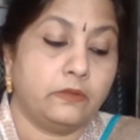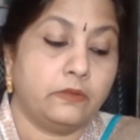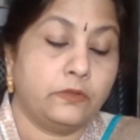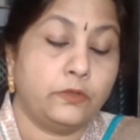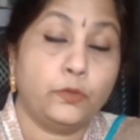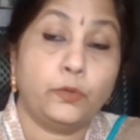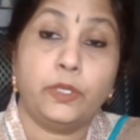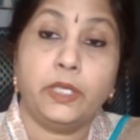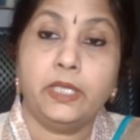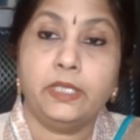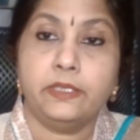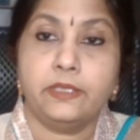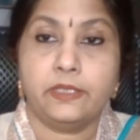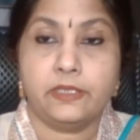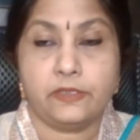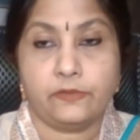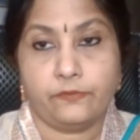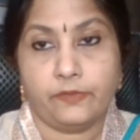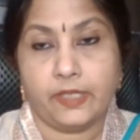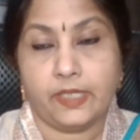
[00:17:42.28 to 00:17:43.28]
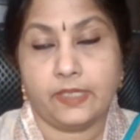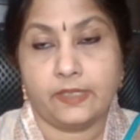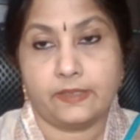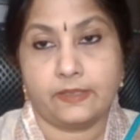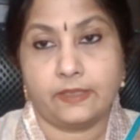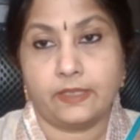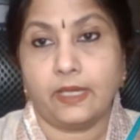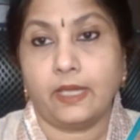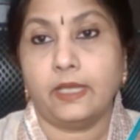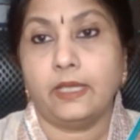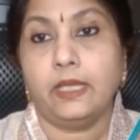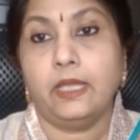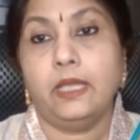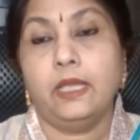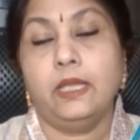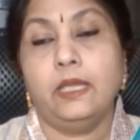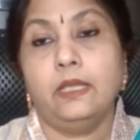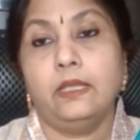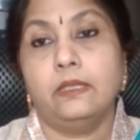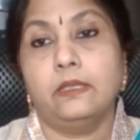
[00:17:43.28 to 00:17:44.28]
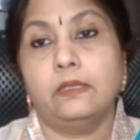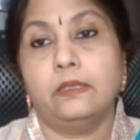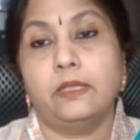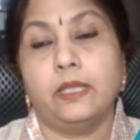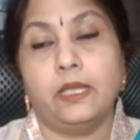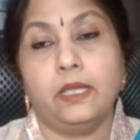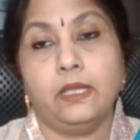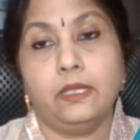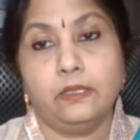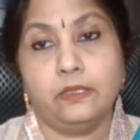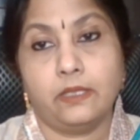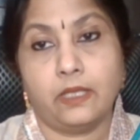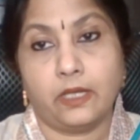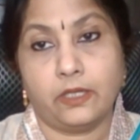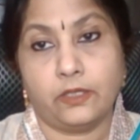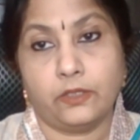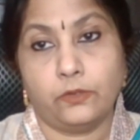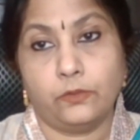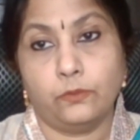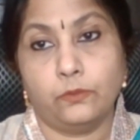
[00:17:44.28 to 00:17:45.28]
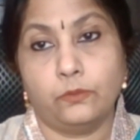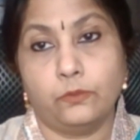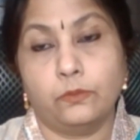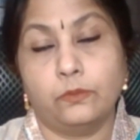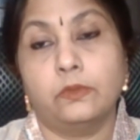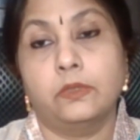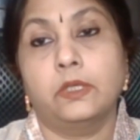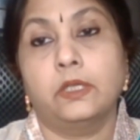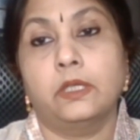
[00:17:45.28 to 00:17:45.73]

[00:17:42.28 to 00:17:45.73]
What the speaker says: During this phase, anything that you